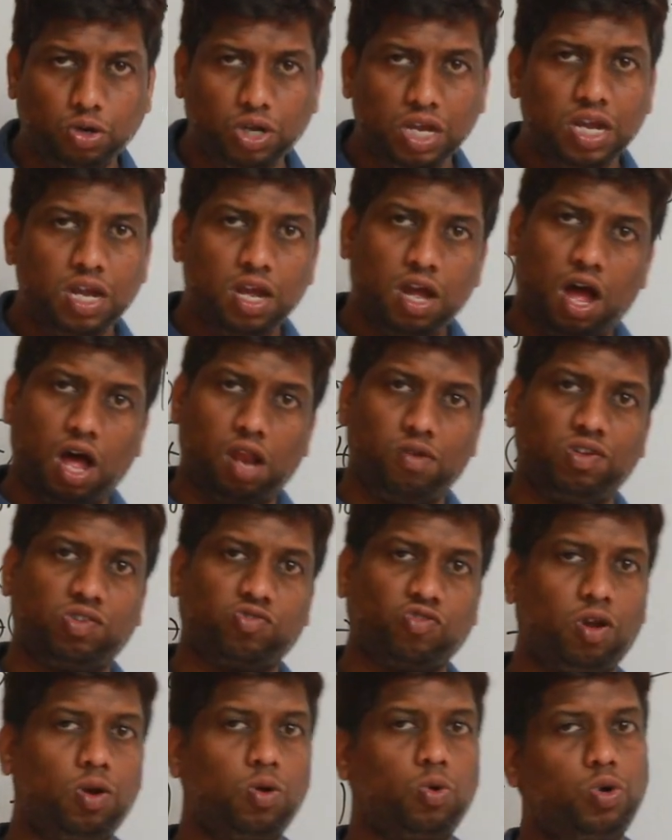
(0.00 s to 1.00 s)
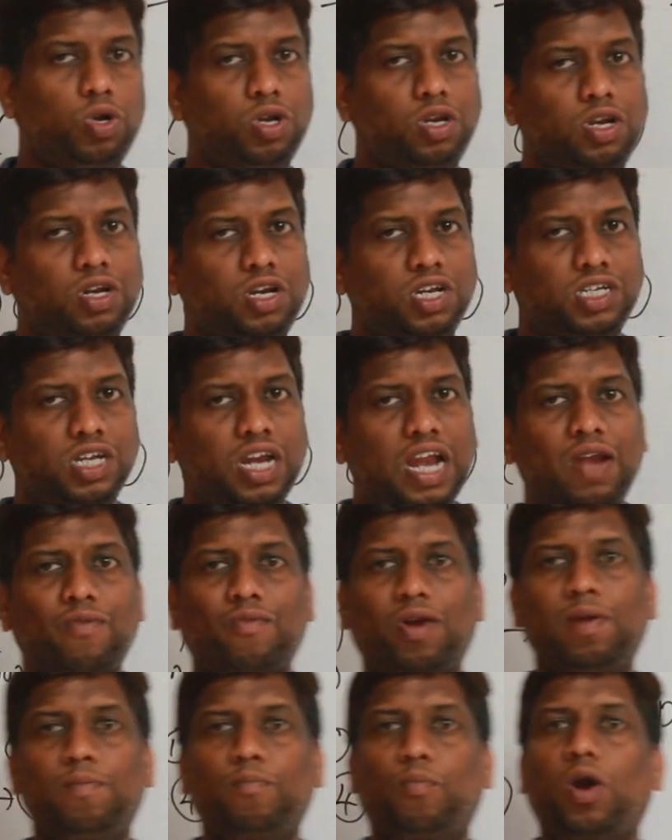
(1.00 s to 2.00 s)
Okay, always follow good indentation. And
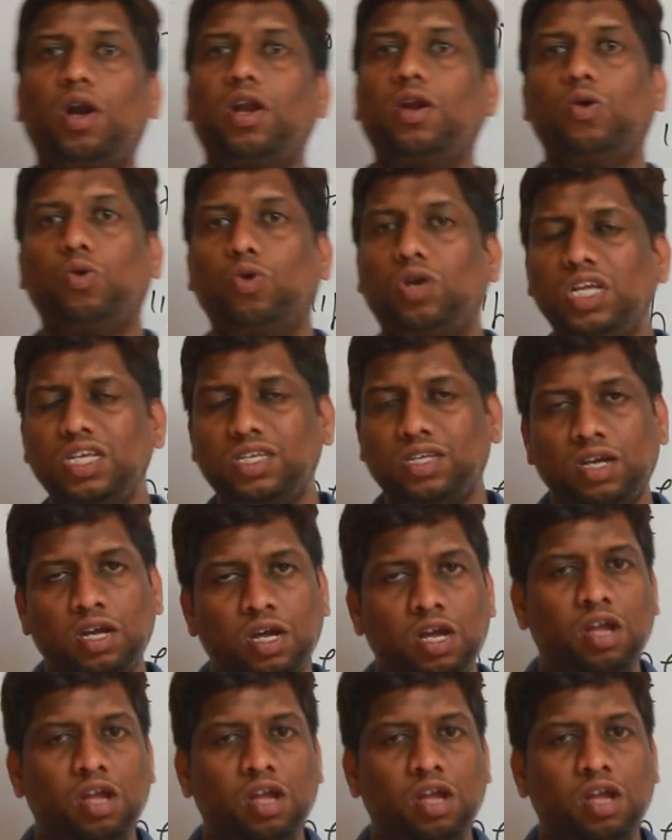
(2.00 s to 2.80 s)
one important notice,